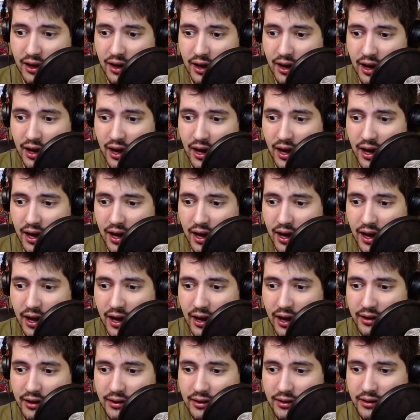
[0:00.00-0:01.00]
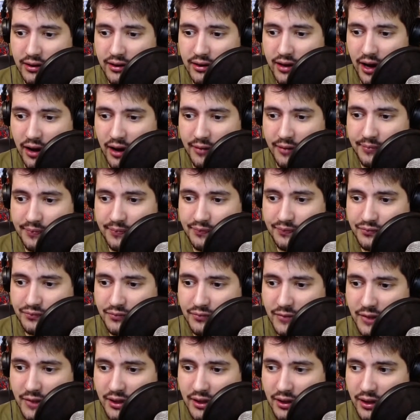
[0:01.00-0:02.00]
Yeah,
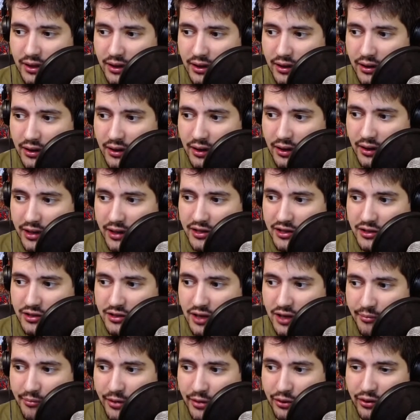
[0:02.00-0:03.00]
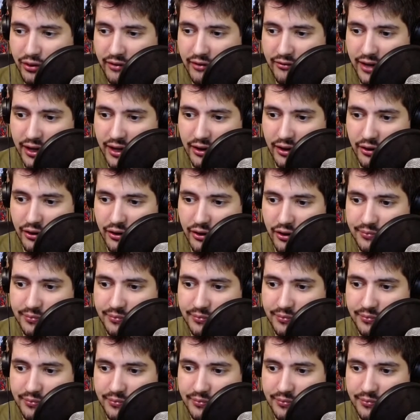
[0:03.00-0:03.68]
let's jump into the video though.